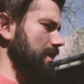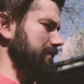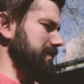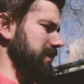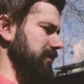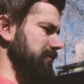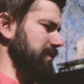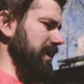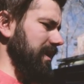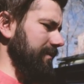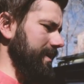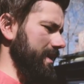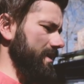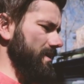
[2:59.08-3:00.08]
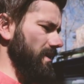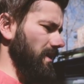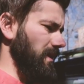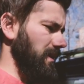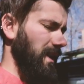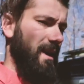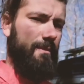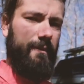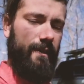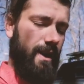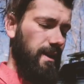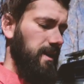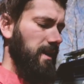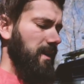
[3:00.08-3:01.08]
off to go pick up his uh, camper
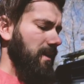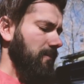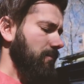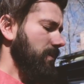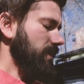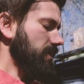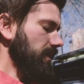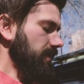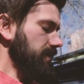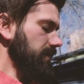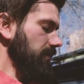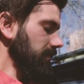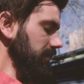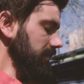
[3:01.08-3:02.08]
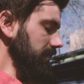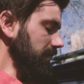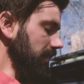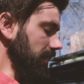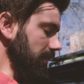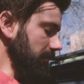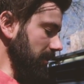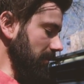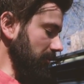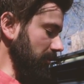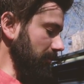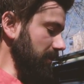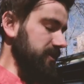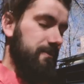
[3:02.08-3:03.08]
van. But check this out. He hit me up
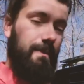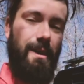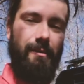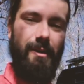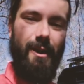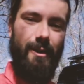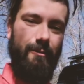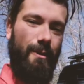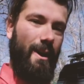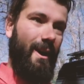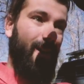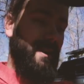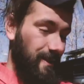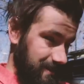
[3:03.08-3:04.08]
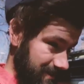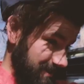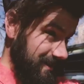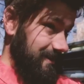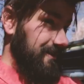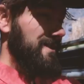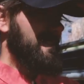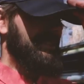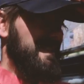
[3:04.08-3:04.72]
with a bunch of Mountain Hardwear. Which